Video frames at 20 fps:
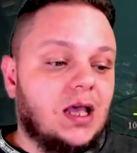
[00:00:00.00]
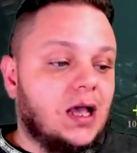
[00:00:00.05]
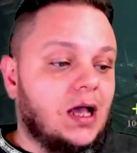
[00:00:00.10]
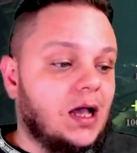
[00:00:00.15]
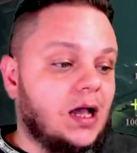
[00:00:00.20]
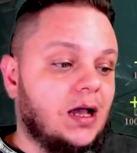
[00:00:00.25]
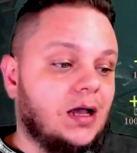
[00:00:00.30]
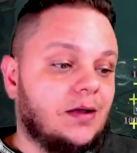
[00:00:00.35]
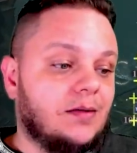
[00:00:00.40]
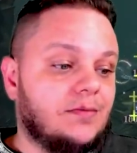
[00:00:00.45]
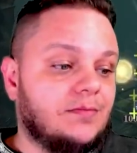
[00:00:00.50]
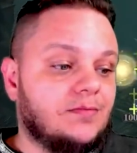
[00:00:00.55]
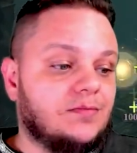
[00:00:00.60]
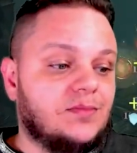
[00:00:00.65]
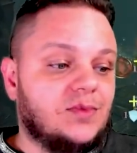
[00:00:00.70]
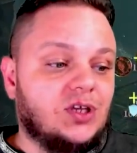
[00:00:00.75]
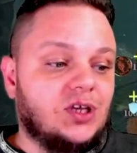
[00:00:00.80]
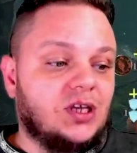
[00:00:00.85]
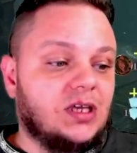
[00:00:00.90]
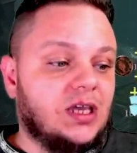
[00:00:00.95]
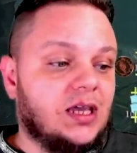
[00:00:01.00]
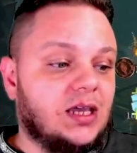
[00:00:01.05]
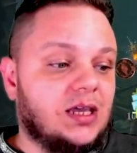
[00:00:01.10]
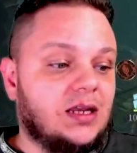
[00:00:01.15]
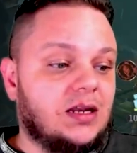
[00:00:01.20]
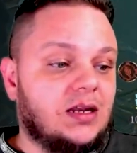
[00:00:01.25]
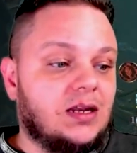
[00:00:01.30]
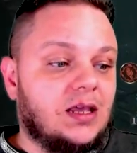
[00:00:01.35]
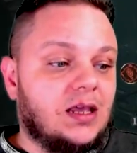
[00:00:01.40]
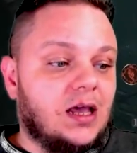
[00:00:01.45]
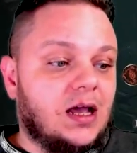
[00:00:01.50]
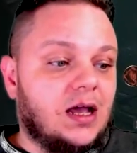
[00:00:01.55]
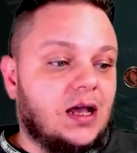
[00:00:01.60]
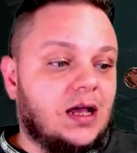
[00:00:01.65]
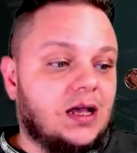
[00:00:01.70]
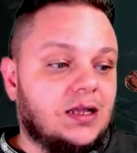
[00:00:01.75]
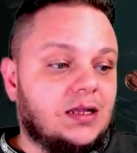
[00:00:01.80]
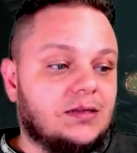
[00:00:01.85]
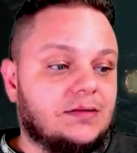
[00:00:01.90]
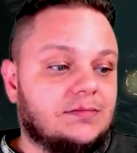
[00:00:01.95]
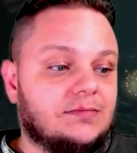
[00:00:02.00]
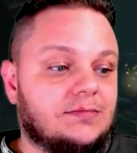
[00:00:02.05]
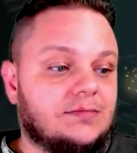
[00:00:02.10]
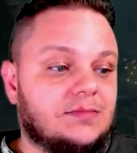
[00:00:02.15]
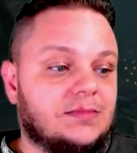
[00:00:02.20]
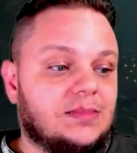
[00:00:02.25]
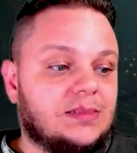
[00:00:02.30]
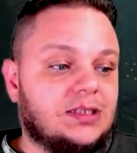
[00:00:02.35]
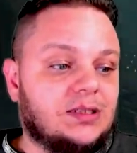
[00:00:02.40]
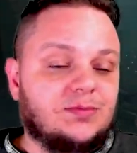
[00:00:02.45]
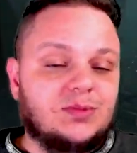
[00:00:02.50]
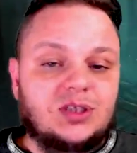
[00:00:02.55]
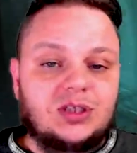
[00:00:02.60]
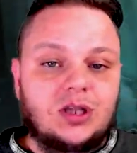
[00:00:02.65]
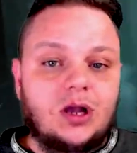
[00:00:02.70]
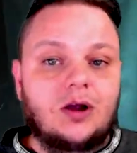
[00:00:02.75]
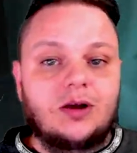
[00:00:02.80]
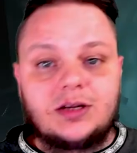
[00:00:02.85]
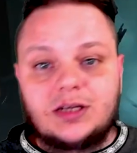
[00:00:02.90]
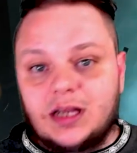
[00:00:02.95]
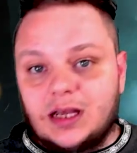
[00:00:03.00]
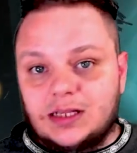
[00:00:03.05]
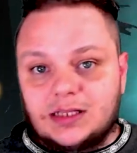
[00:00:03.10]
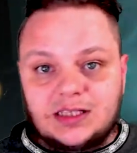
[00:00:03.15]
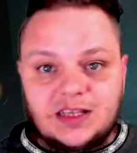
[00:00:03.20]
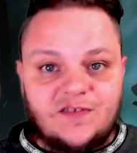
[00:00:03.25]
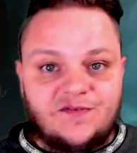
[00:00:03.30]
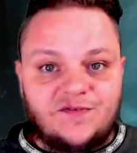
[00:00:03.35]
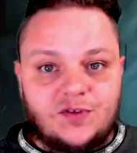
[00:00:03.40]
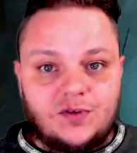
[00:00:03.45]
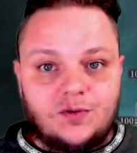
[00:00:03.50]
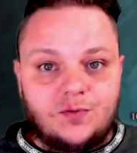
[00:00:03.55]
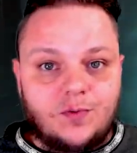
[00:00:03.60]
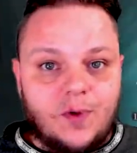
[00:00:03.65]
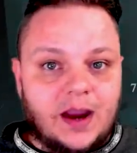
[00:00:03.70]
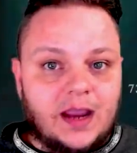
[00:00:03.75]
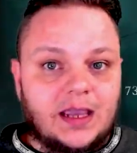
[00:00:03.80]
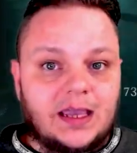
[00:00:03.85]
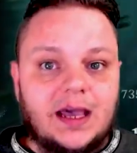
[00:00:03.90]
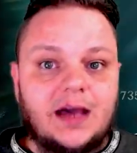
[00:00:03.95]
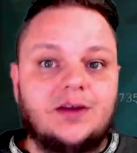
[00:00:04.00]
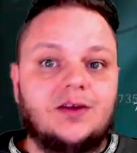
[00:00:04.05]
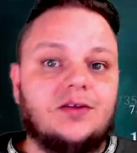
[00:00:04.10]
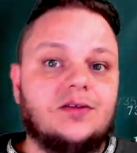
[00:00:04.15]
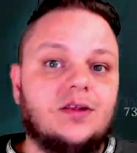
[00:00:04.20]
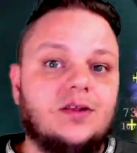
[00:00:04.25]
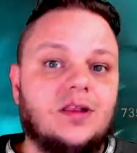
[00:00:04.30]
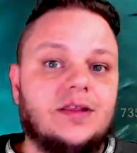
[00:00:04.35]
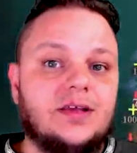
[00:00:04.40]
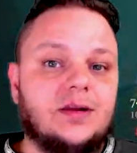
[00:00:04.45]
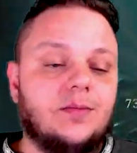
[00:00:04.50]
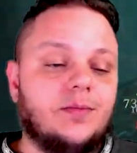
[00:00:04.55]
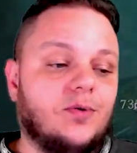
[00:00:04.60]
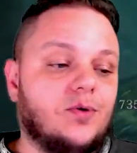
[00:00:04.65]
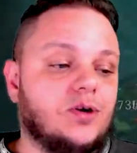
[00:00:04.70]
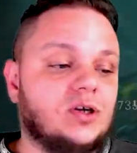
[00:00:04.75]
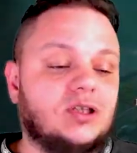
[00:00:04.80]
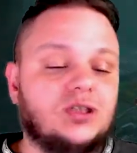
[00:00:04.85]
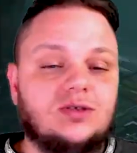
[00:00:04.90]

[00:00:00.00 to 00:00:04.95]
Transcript: You get some Stardust if you rank out on the leaderboard.